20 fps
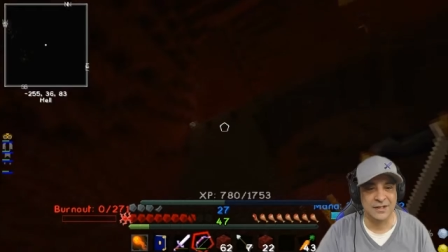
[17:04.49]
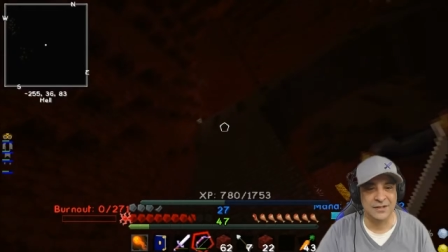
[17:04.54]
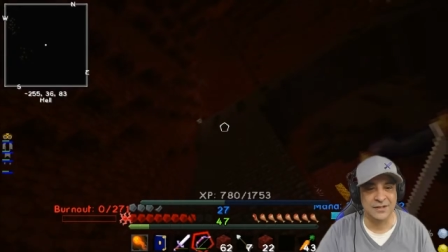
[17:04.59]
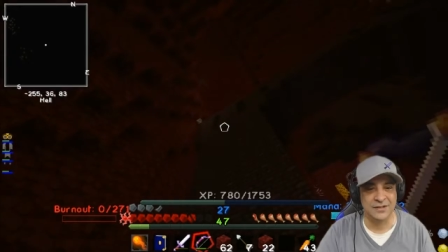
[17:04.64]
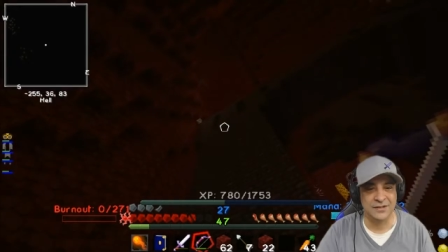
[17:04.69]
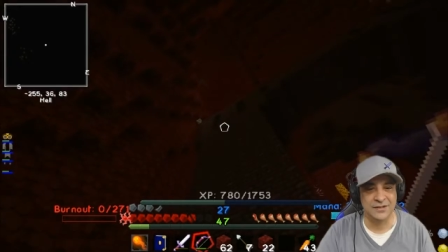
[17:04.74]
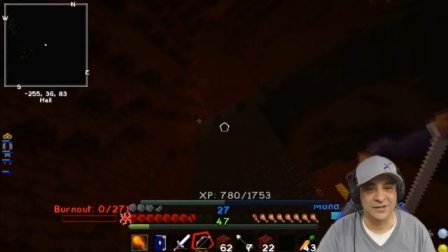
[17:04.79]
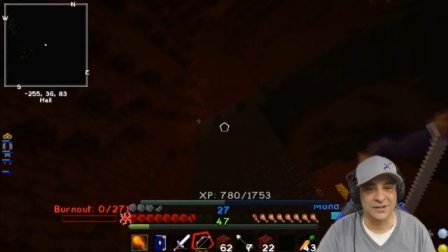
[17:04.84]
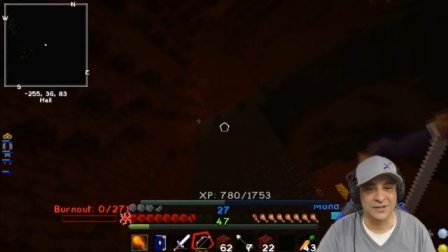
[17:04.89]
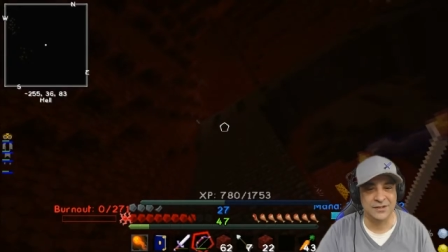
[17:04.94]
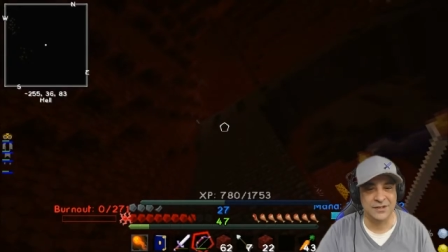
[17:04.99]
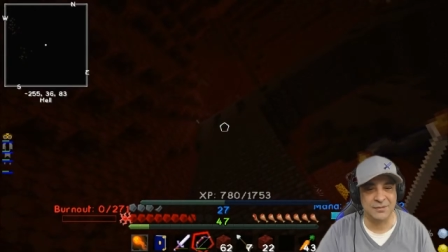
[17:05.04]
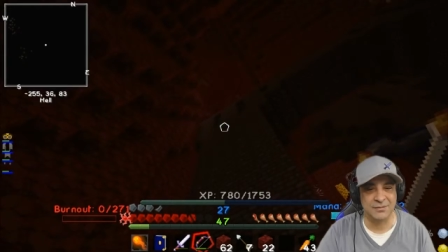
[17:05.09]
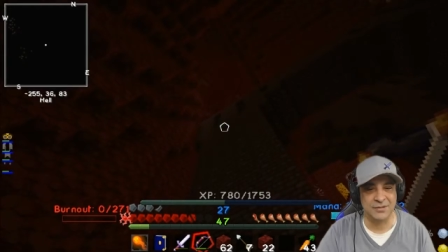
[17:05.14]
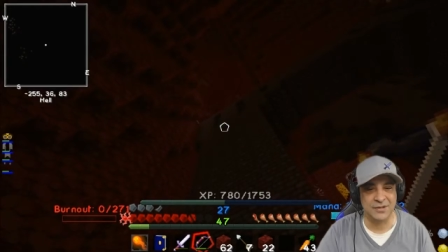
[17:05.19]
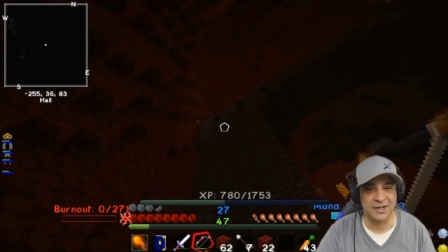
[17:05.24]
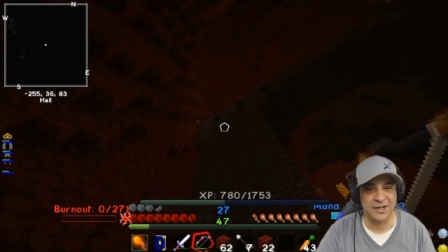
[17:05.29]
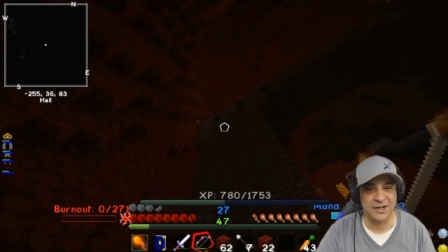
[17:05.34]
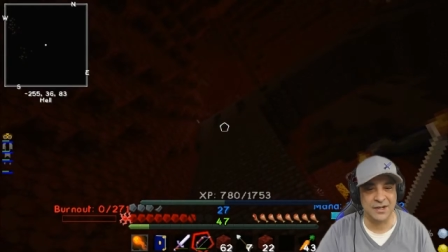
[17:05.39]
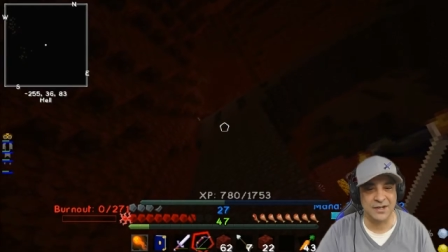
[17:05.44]
He, she's
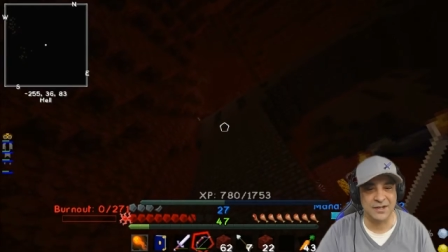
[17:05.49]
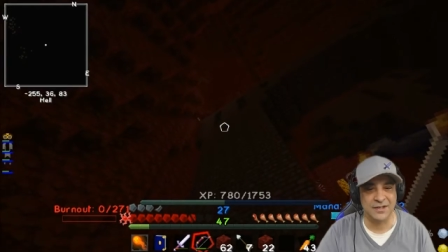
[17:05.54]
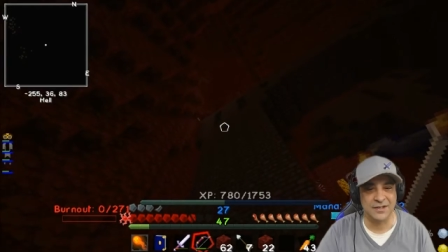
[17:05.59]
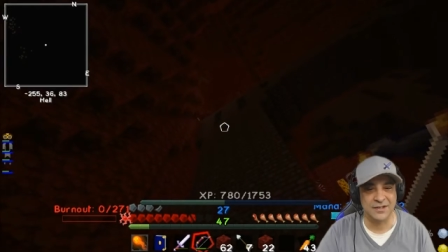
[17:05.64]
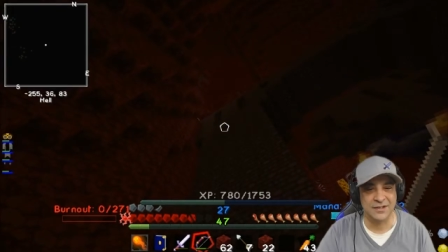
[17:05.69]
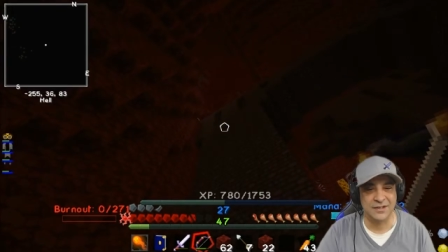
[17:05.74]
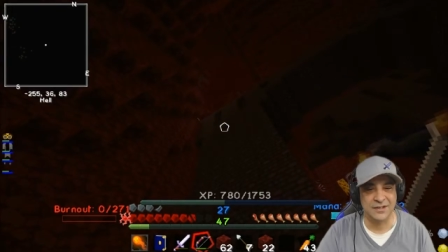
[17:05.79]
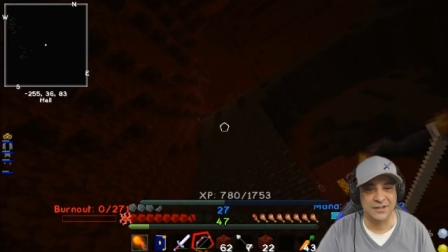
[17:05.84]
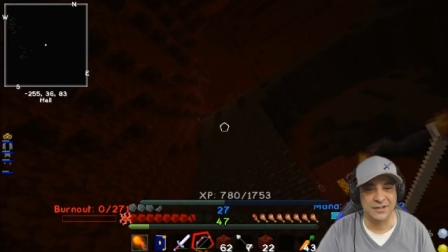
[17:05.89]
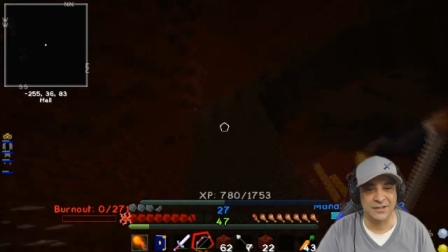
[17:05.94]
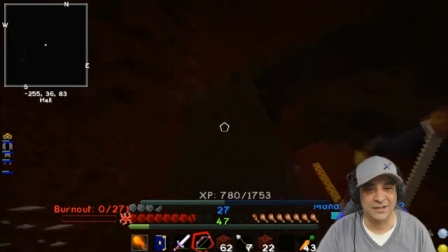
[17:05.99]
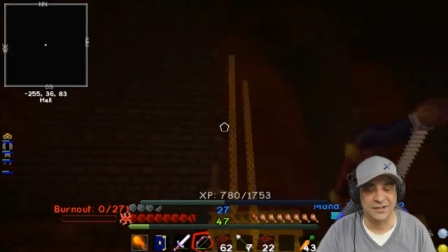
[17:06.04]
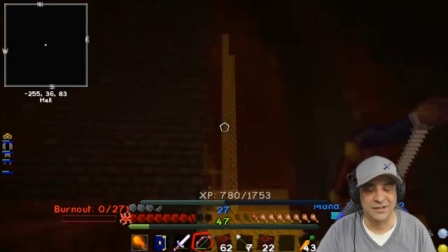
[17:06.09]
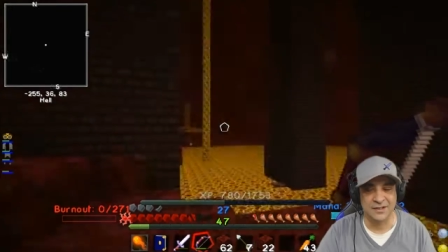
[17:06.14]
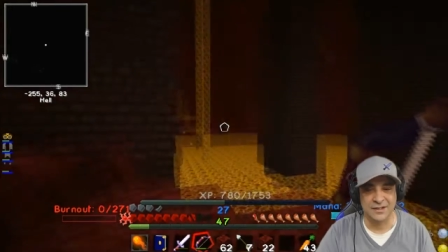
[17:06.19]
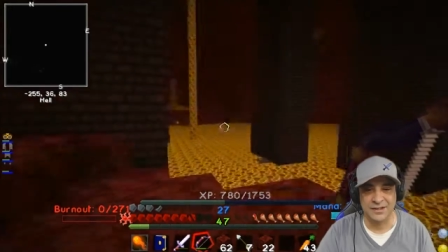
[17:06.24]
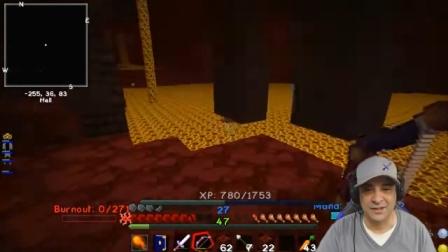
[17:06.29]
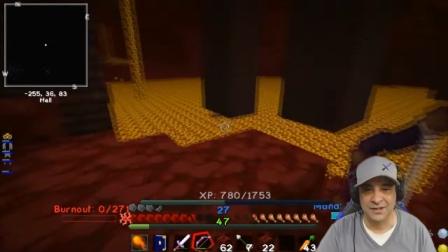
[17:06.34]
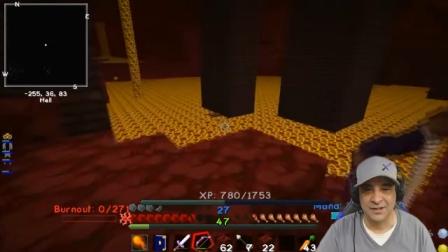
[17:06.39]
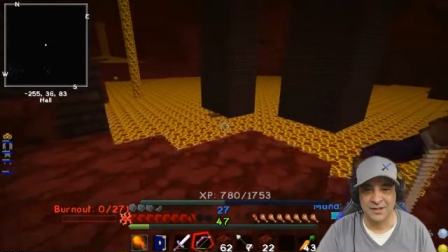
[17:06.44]
up there.
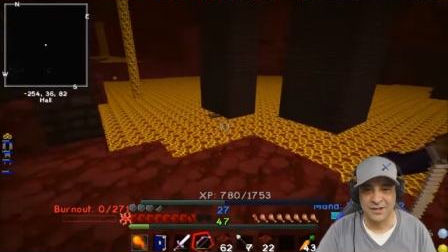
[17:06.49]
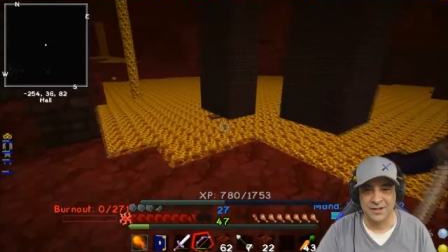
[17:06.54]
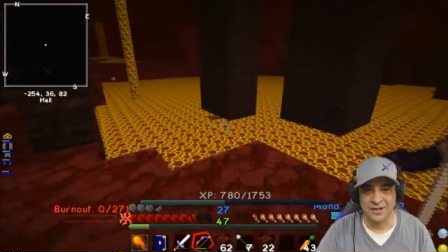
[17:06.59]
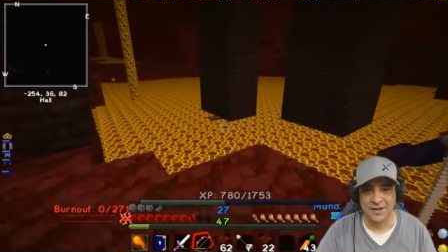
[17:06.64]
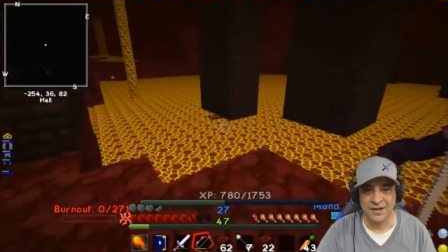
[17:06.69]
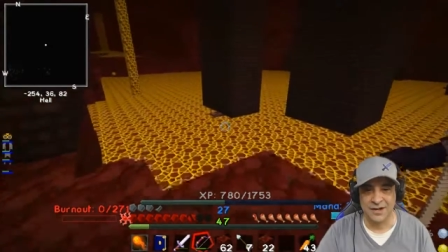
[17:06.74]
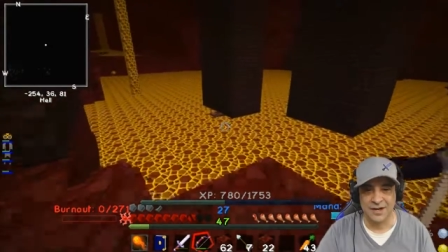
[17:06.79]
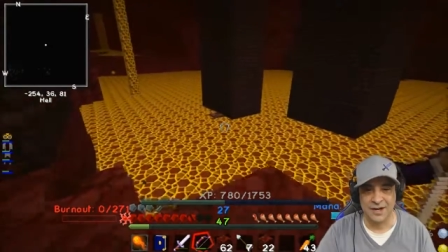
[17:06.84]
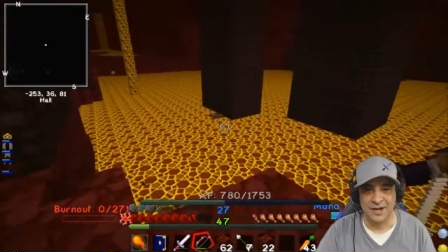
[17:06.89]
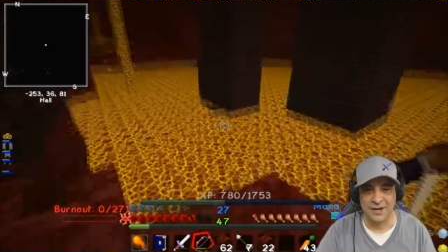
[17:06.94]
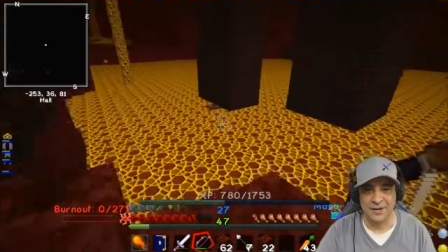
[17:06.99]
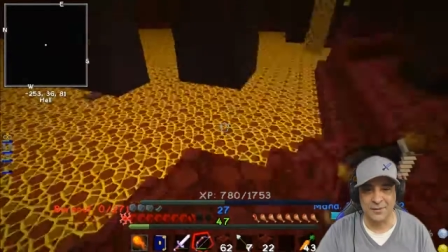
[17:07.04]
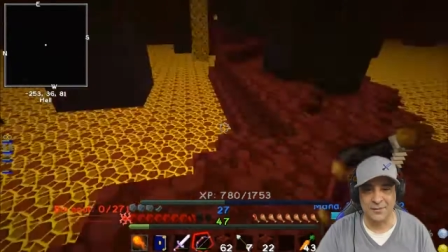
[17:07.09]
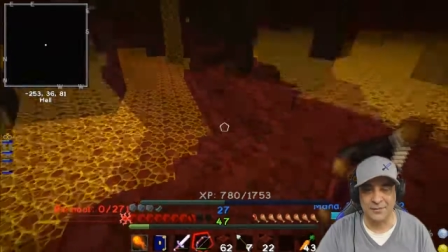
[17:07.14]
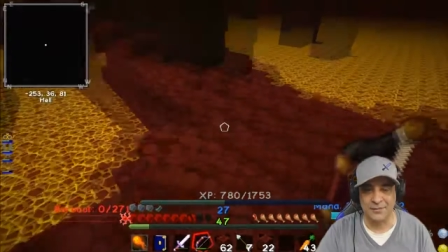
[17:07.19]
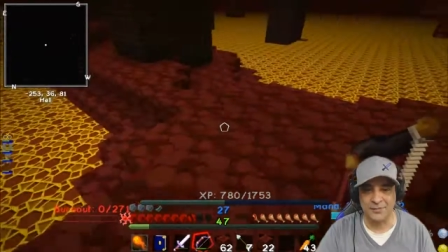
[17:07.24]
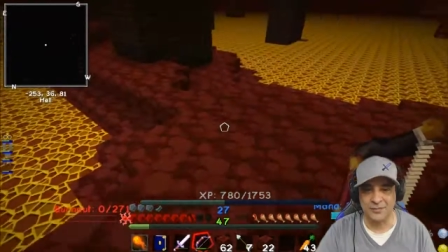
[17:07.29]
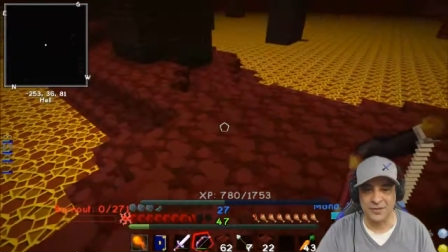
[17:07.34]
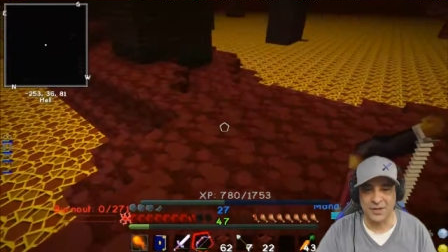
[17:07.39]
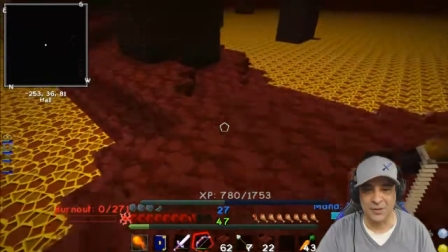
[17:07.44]
Alright.
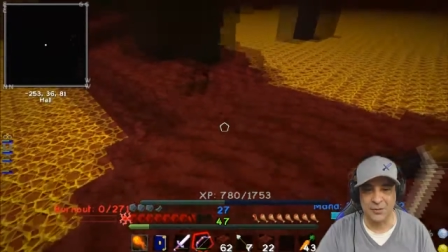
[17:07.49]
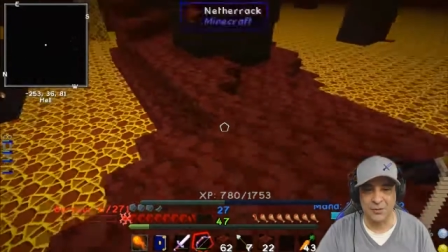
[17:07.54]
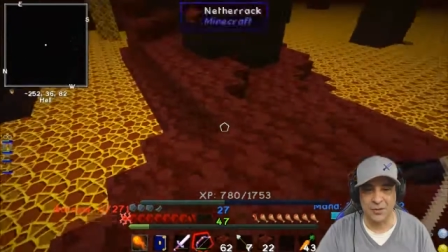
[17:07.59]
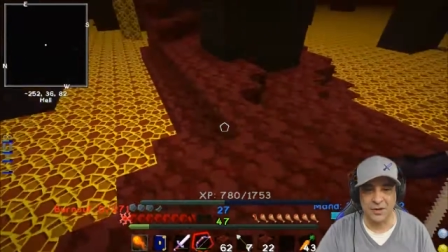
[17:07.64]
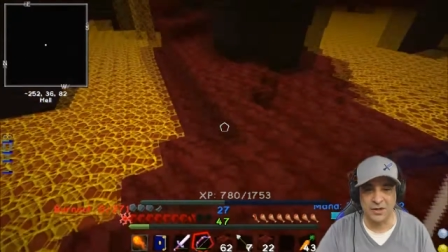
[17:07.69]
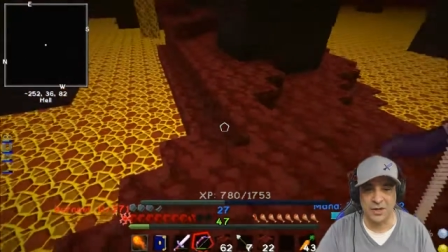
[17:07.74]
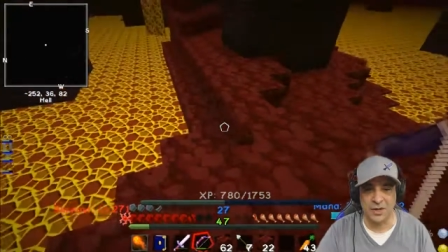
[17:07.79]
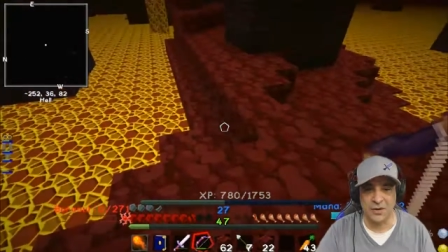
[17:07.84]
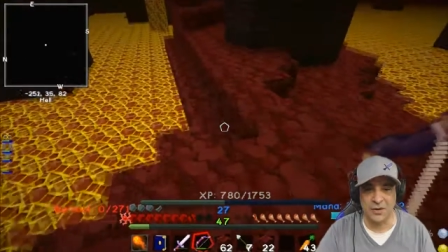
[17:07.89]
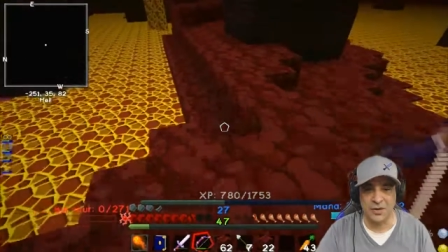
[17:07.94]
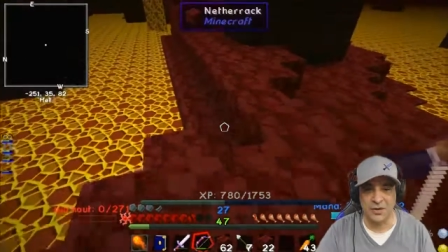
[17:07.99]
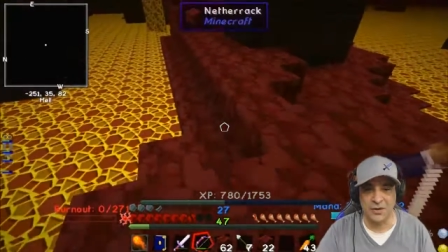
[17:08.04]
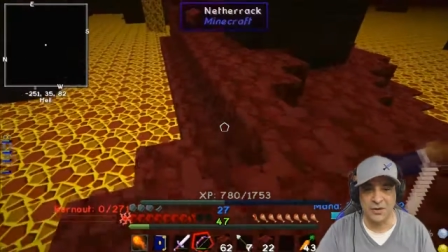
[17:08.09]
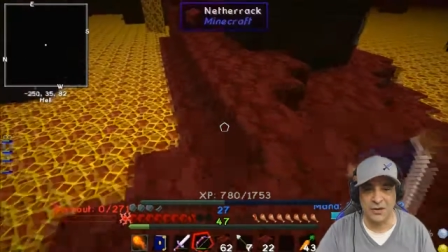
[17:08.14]
We're going